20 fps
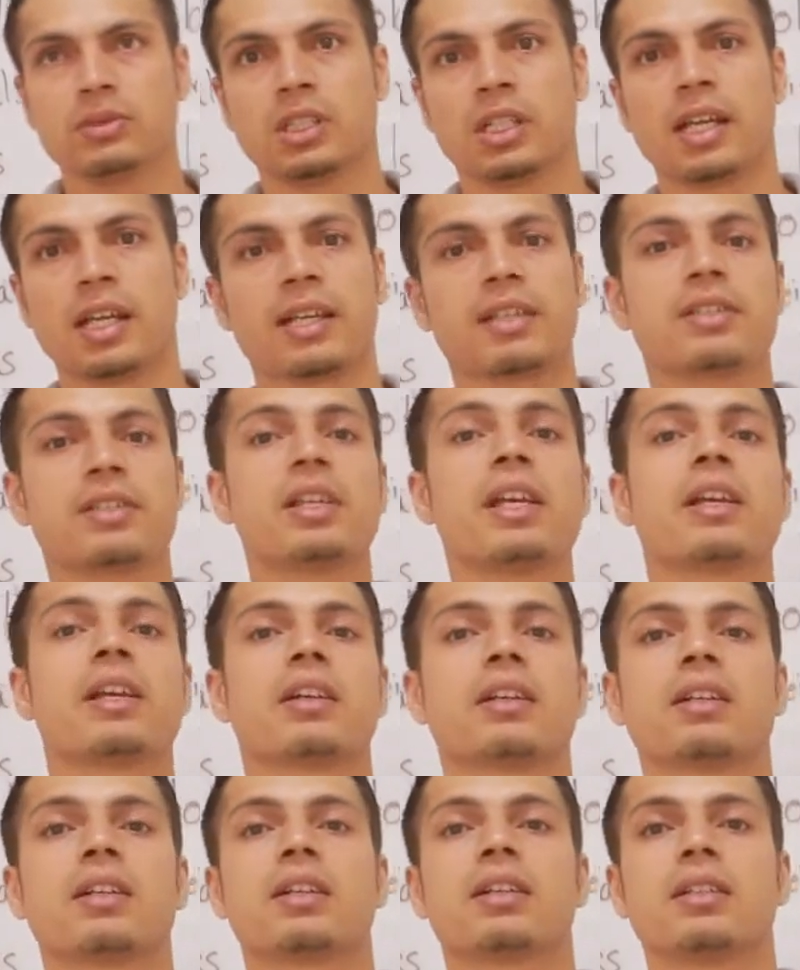like
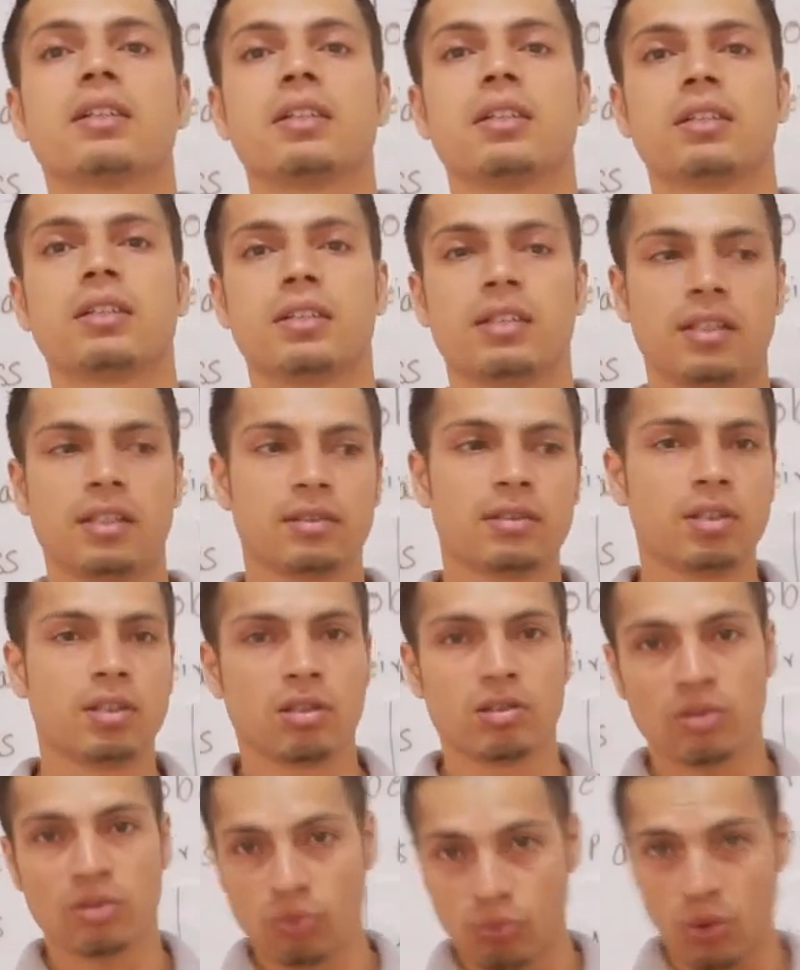sink,
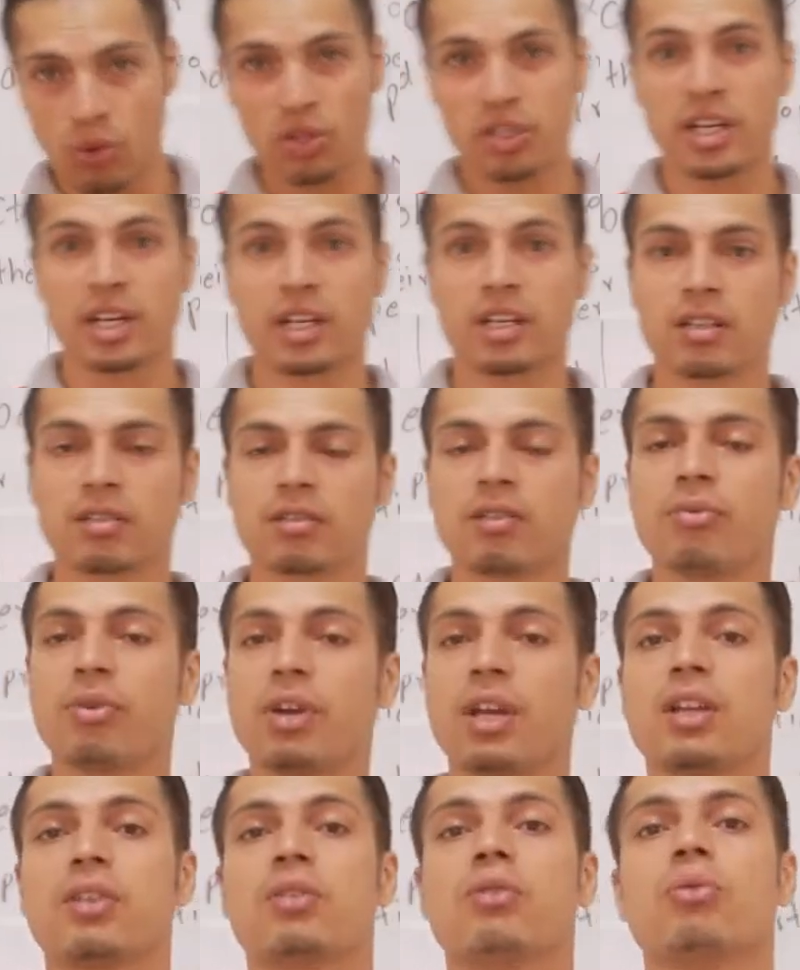the washing, the
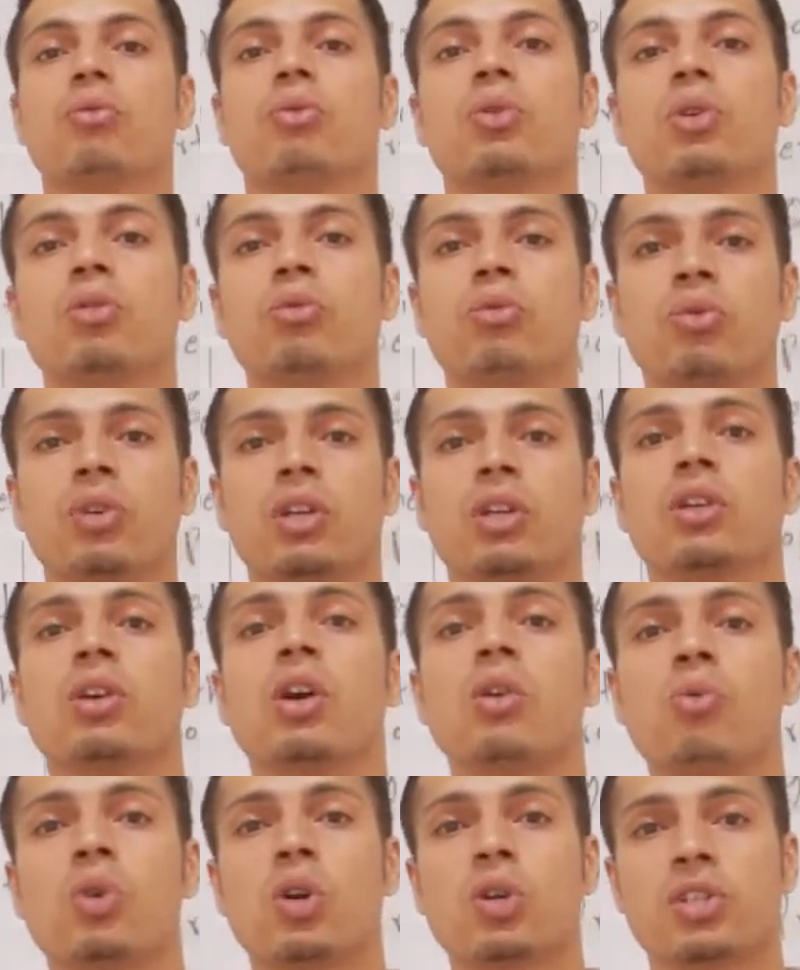way we
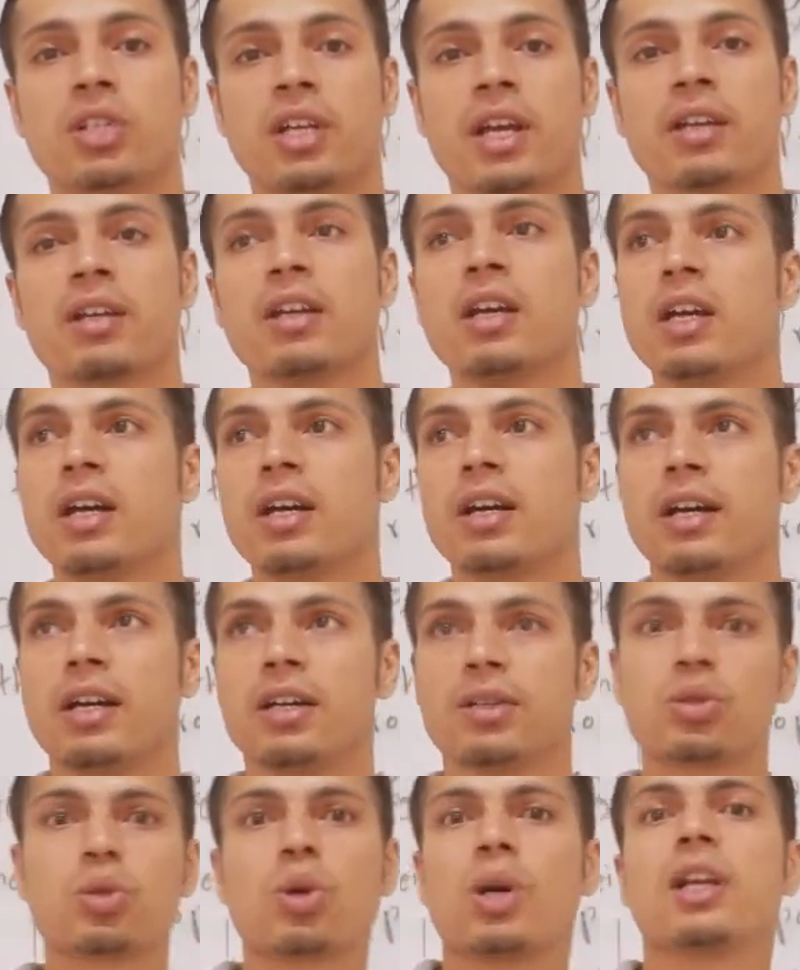wash and
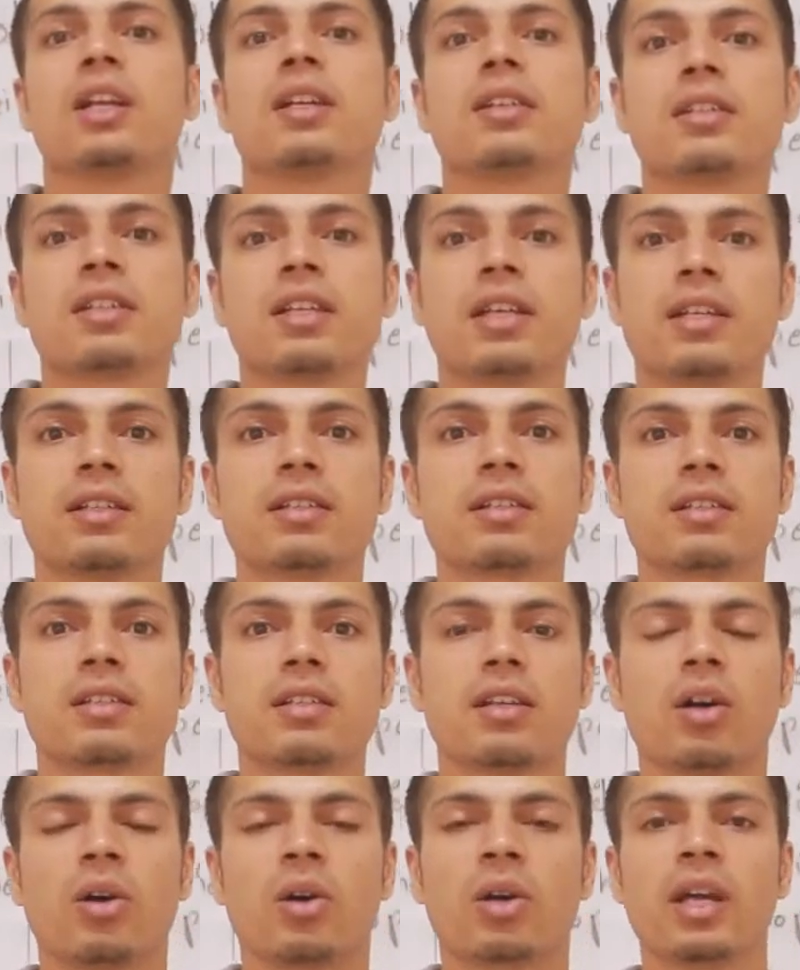toilet
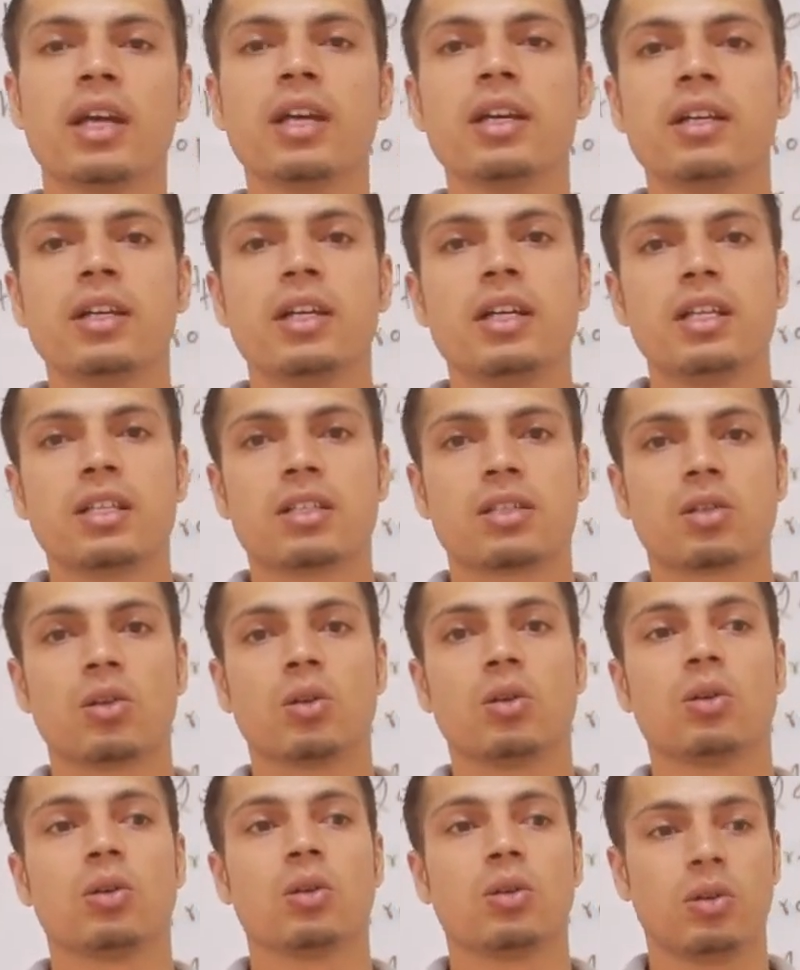seats. Okay,
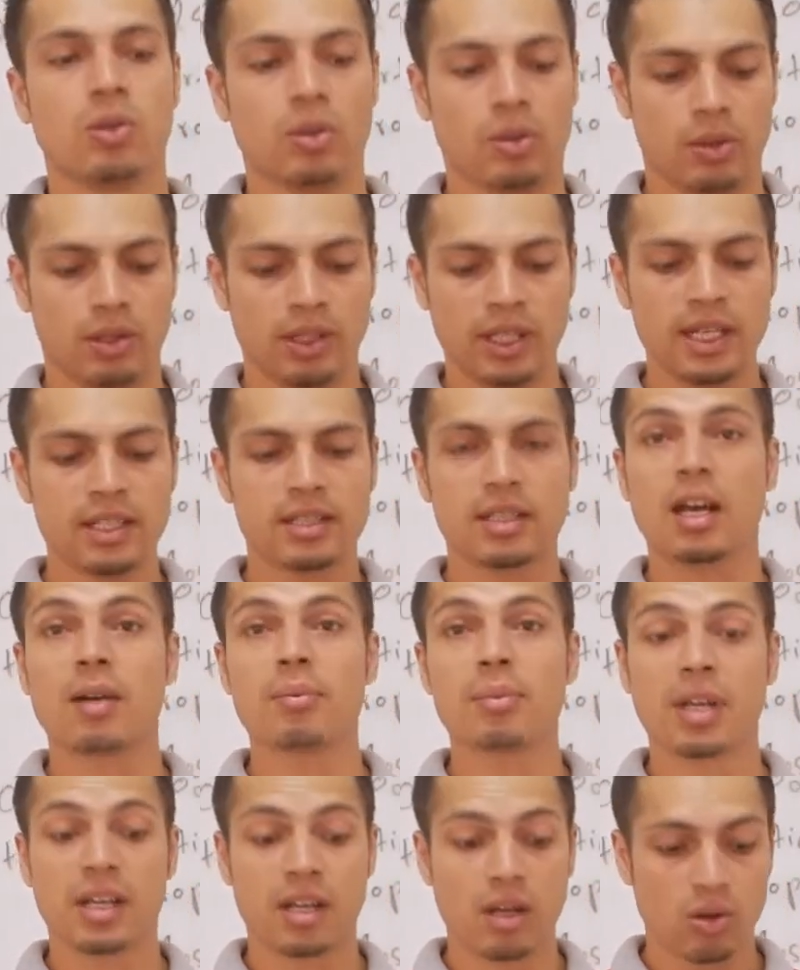so these are
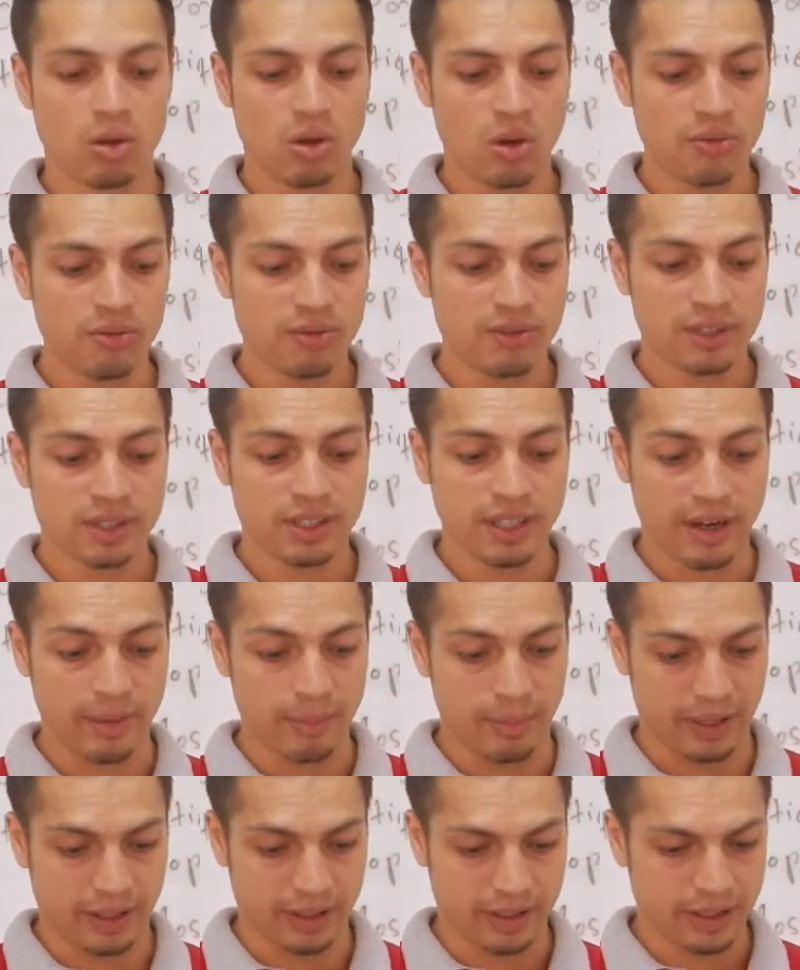made out of
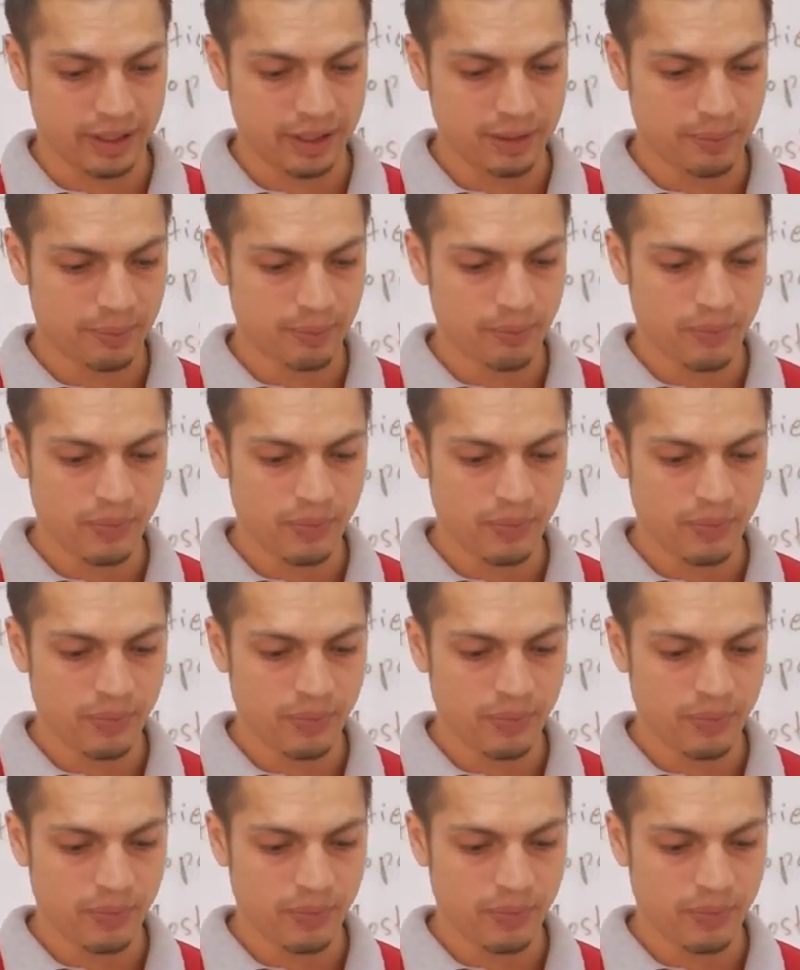ceramics.